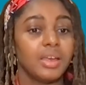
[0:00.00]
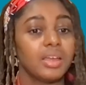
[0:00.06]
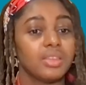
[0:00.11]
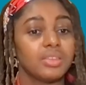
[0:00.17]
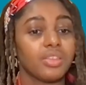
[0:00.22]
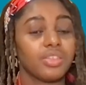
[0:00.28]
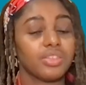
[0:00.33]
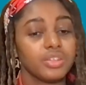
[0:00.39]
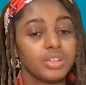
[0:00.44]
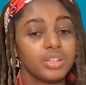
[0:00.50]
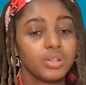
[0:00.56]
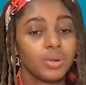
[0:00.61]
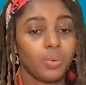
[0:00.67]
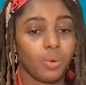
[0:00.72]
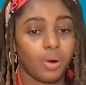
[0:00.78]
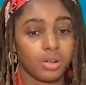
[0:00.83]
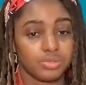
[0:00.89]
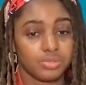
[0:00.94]
In the
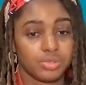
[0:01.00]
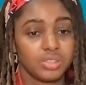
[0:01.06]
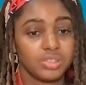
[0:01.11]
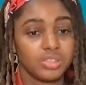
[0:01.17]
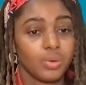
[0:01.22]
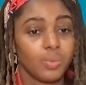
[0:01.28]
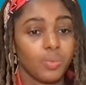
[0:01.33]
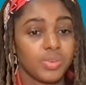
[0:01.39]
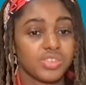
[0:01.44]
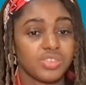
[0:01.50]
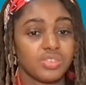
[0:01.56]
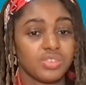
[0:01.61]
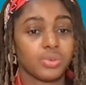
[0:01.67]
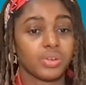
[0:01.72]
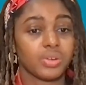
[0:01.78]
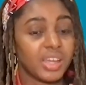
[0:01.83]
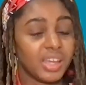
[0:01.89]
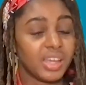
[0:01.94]
third quadrant, which is
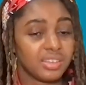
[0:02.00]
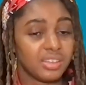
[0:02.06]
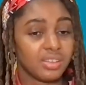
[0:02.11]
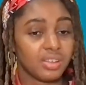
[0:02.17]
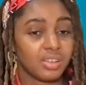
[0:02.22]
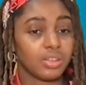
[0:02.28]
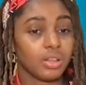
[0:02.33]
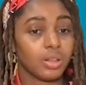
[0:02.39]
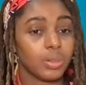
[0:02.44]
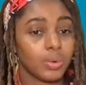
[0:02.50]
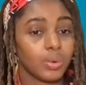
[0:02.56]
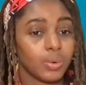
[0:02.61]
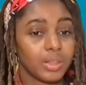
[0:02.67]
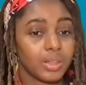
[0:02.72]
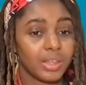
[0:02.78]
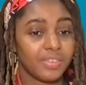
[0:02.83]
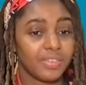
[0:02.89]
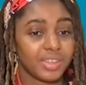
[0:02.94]
located on the lower
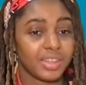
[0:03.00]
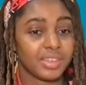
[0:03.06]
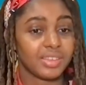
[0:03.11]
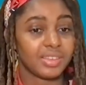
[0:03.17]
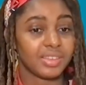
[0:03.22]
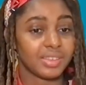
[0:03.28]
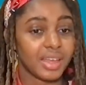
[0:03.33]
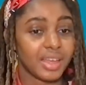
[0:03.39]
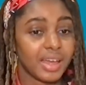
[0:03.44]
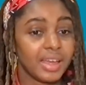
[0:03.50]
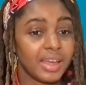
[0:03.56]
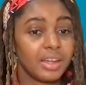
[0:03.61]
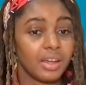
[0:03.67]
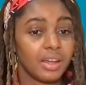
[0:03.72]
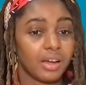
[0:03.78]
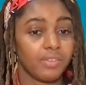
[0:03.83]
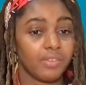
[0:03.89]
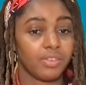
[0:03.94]
left-hand
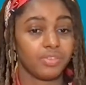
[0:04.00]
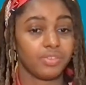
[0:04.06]
side of the